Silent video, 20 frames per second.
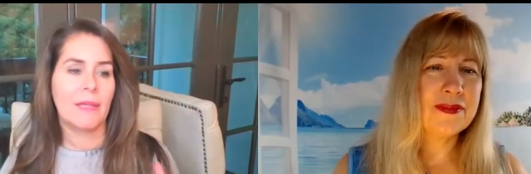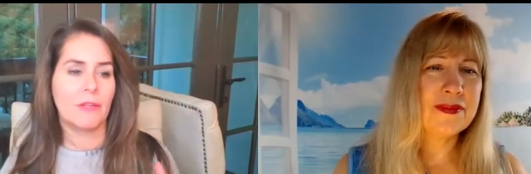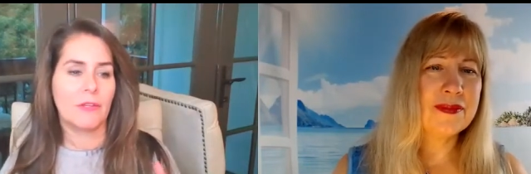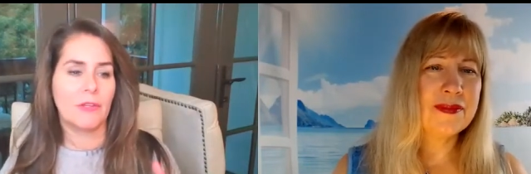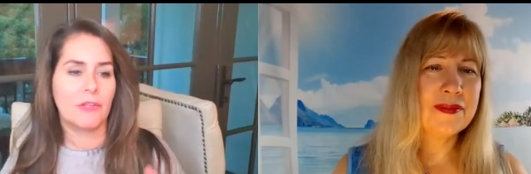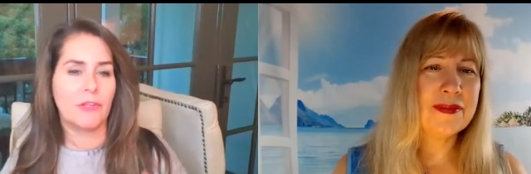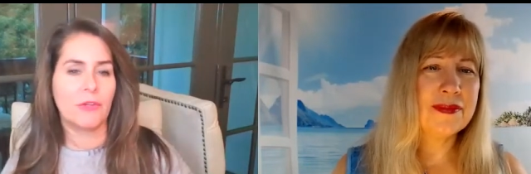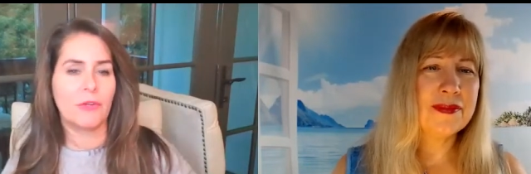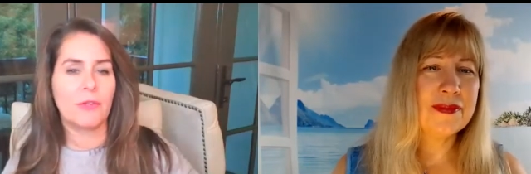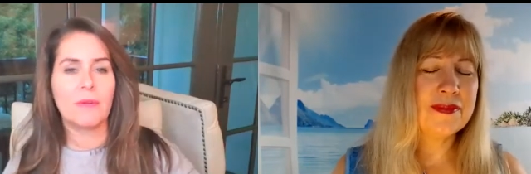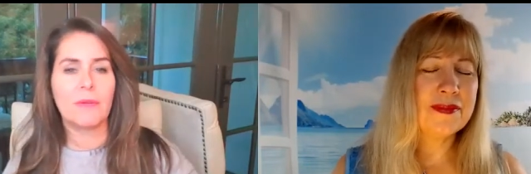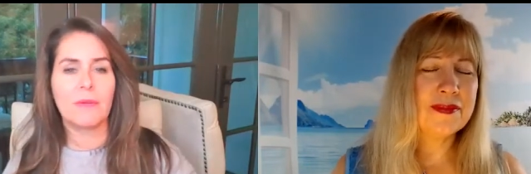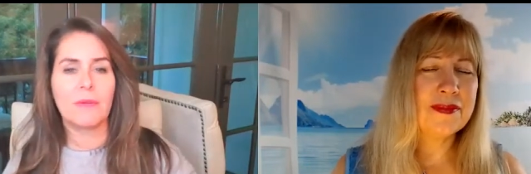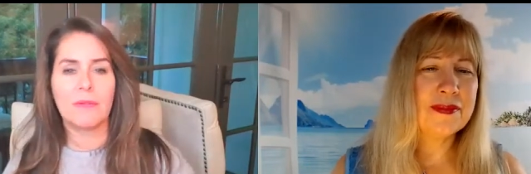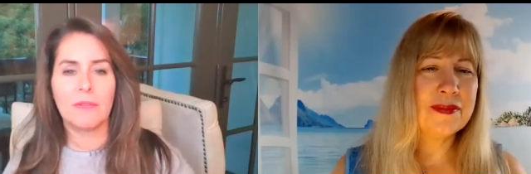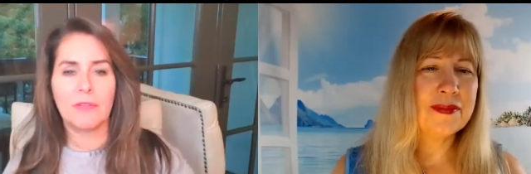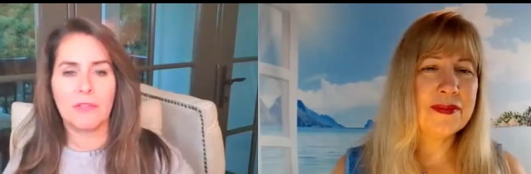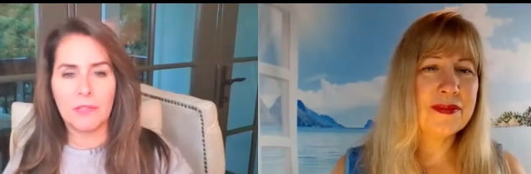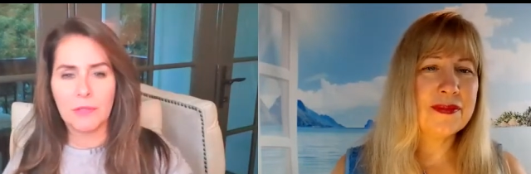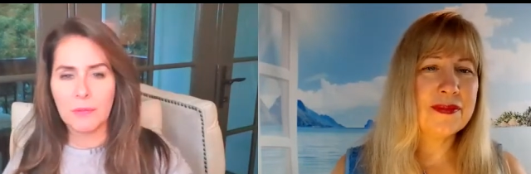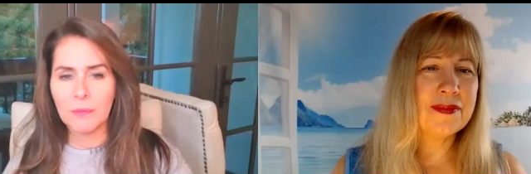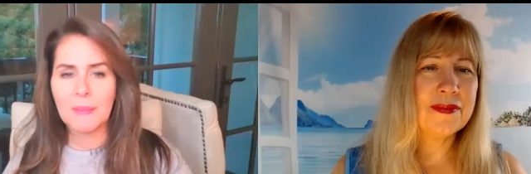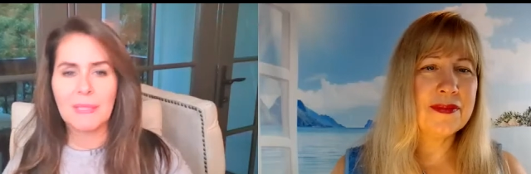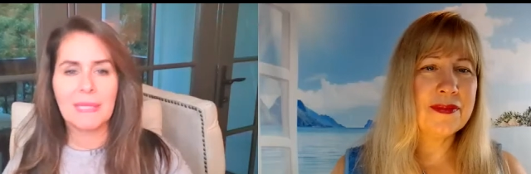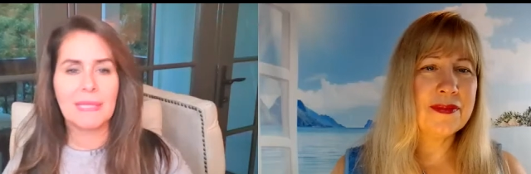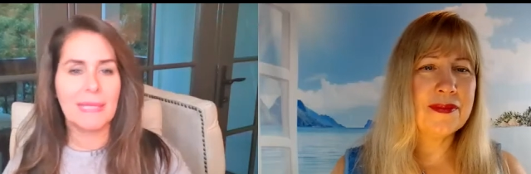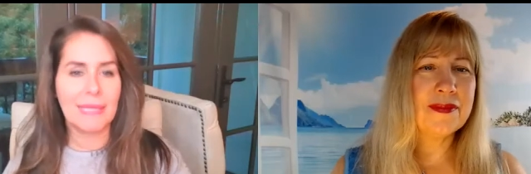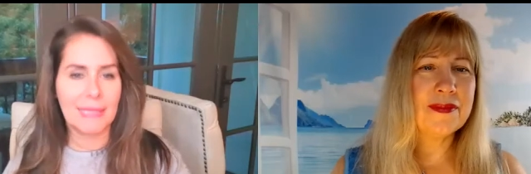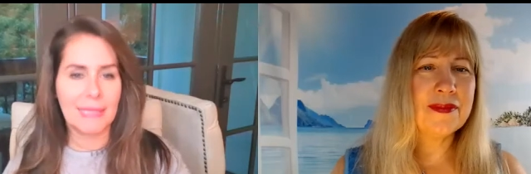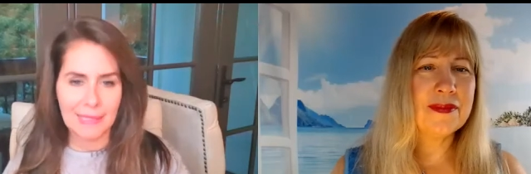Speaker 1: you're you
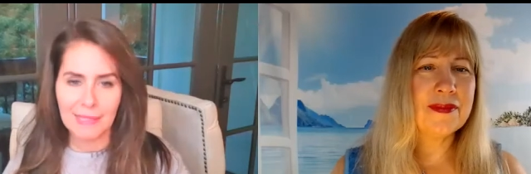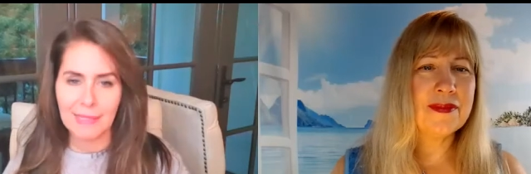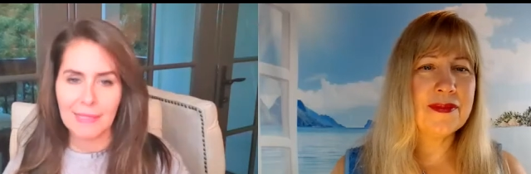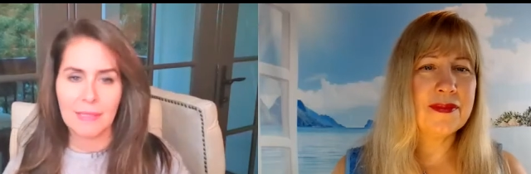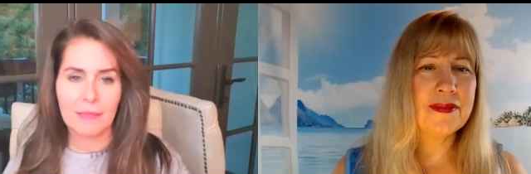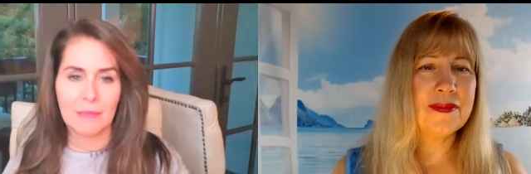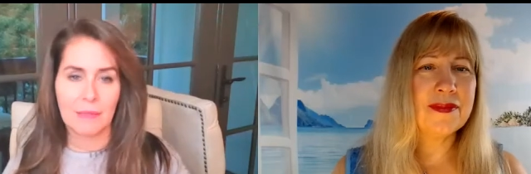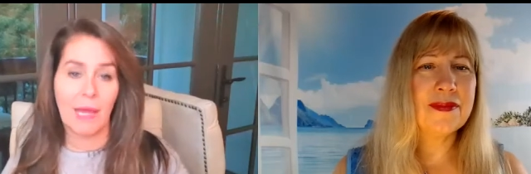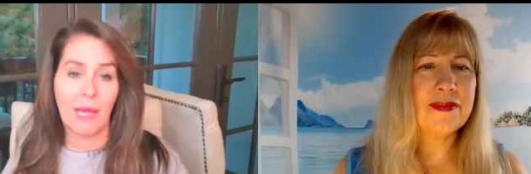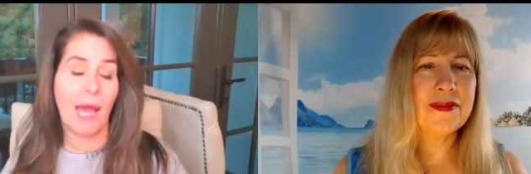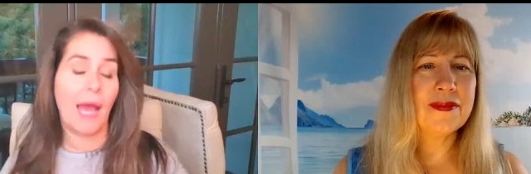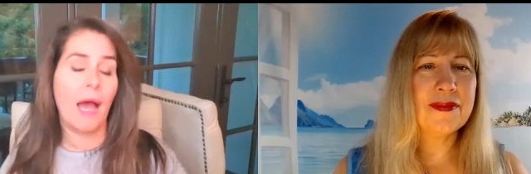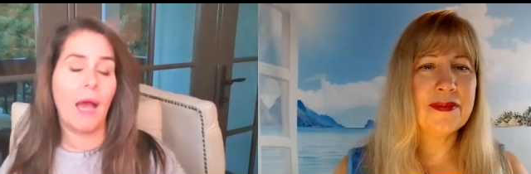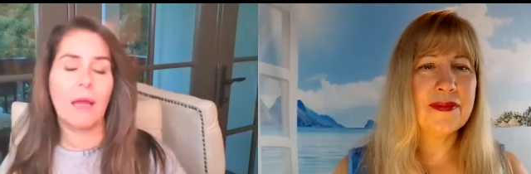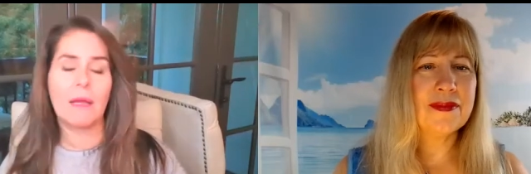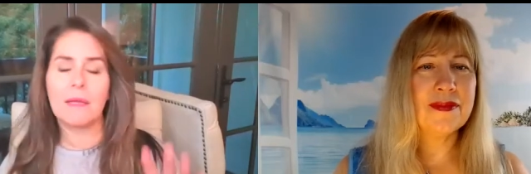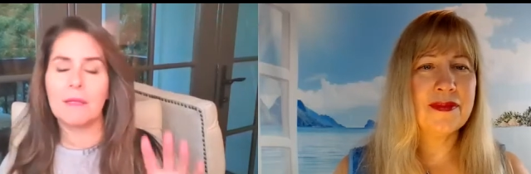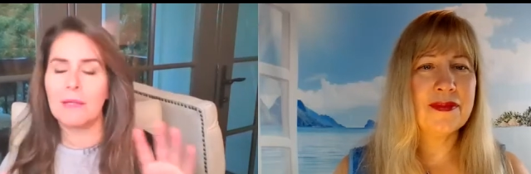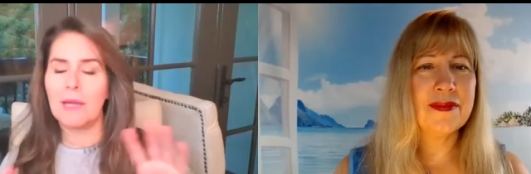can eat I,